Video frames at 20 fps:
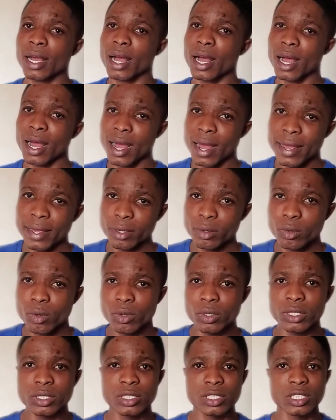high
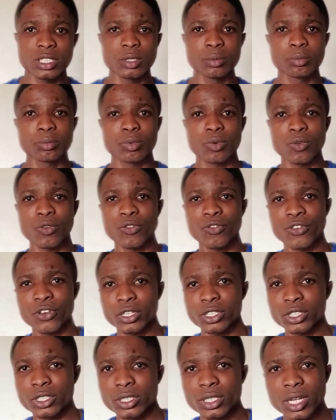quality,
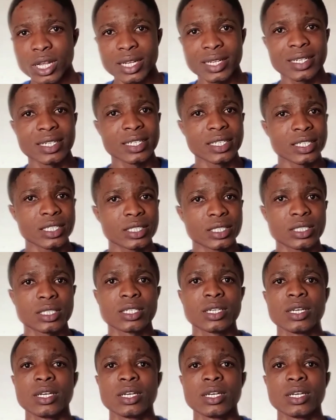professional, neat